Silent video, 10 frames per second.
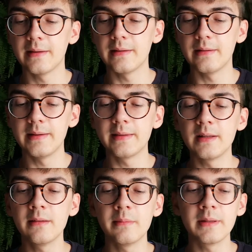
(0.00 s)
It's a
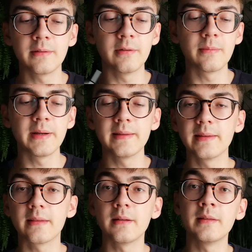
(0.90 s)
little bit gourmand,
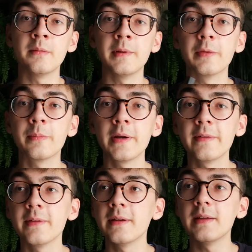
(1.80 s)
it's a little bit
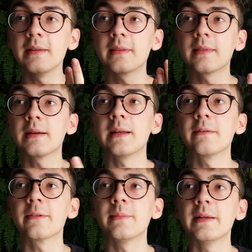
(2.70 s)
spicy. It kind
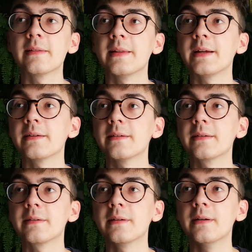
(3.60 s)
of smells like a
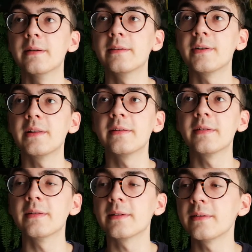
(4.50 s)

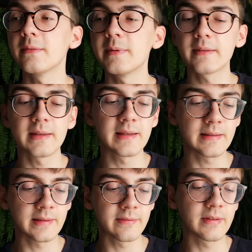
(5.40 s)
traditional Christmas
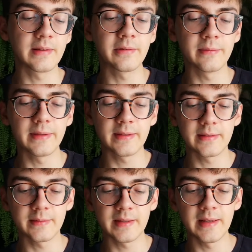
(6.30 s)
cake. That's what I always
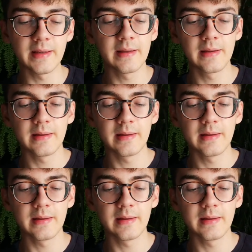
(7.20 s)
say.